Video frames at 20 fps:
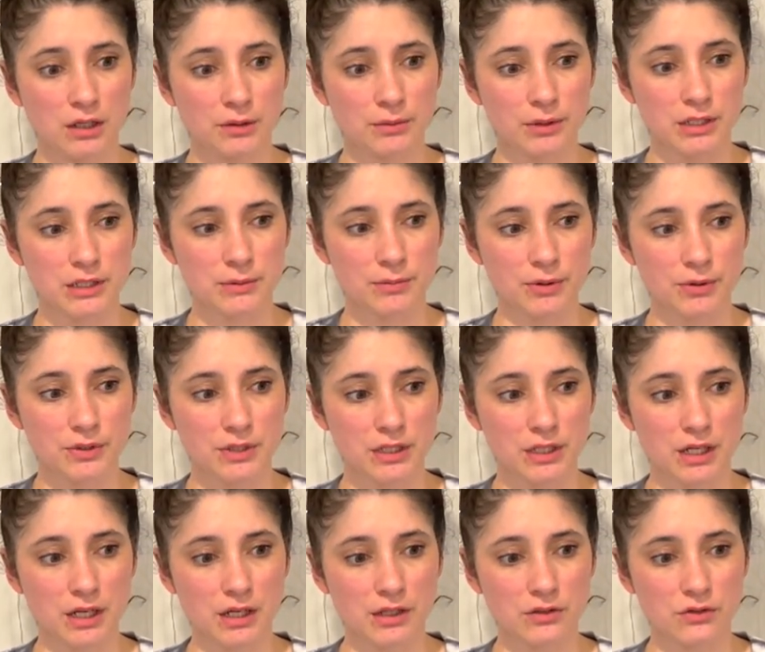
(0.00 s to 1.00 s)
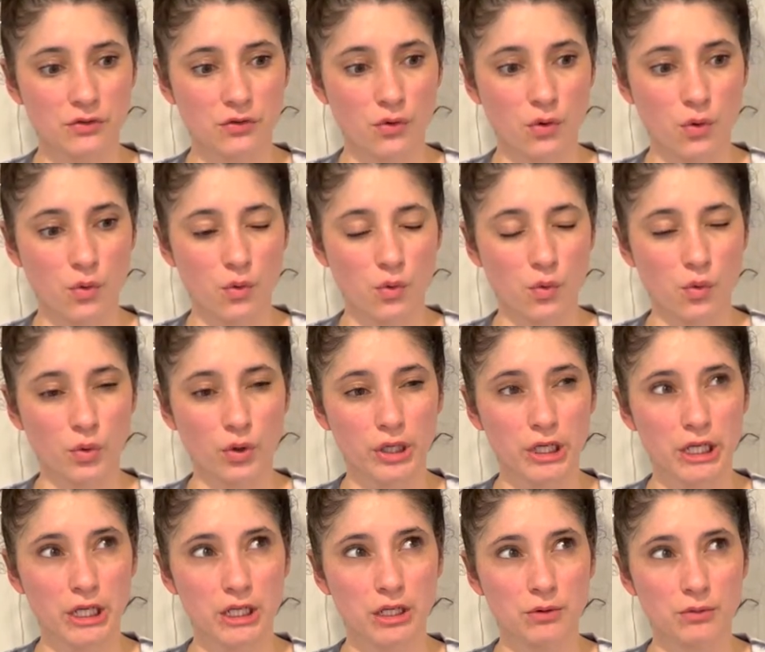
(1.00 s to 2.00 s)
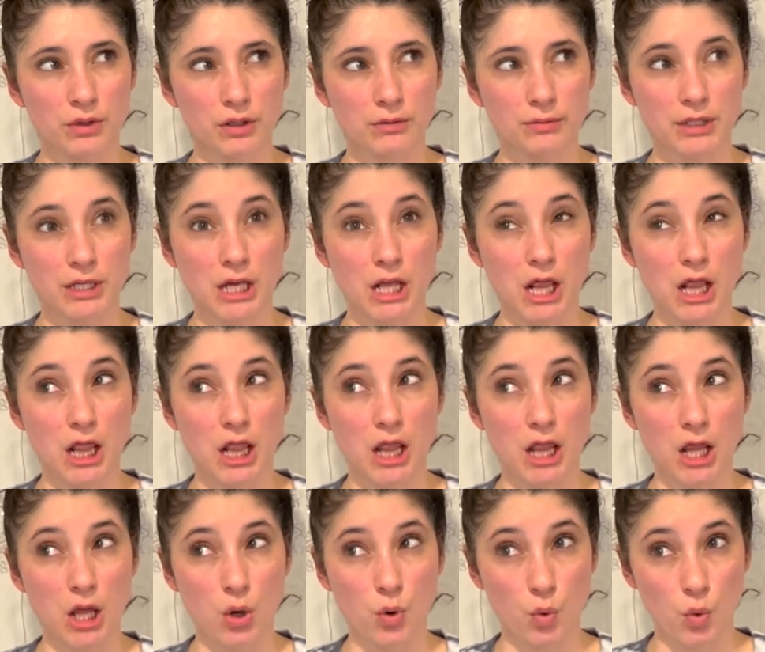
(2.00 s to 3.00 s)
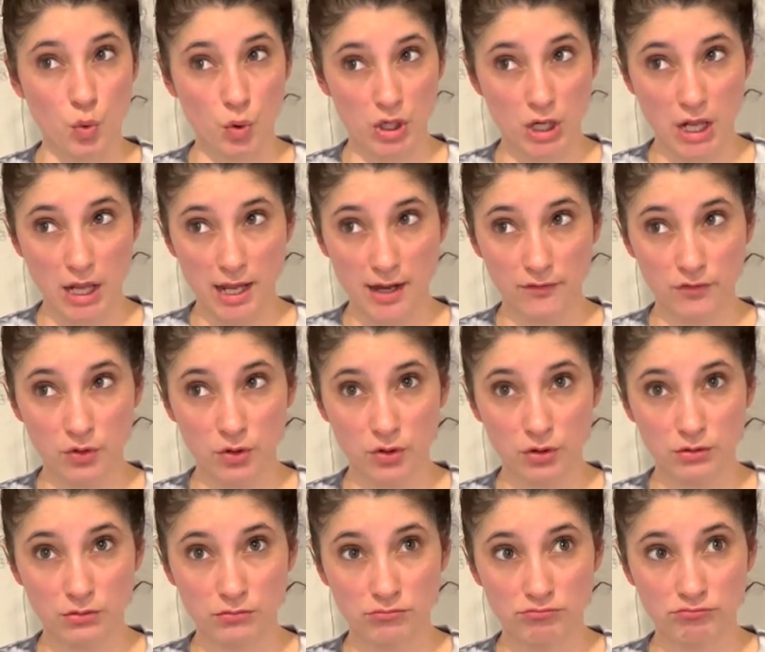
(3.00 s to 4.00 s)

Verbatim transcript: but I suppose in the case of hoarding, you want to be a lower level.